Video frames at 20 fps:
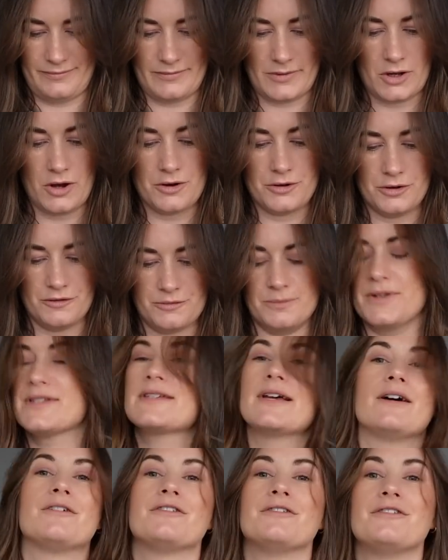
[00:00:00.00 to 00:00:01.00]
gotten over
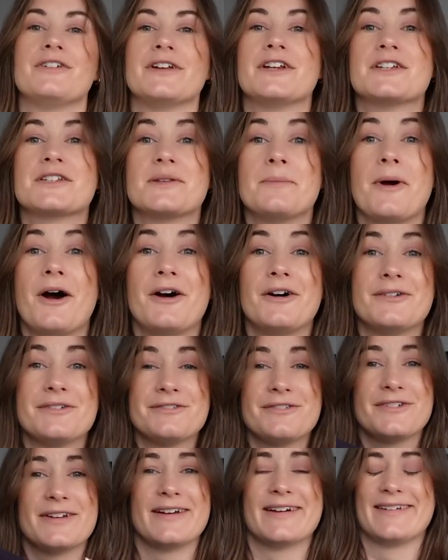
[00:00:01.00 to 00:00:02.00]
myself and finished them
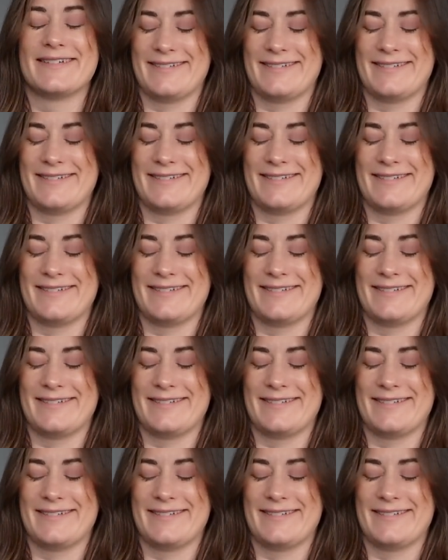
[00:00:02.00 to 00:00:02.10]
off.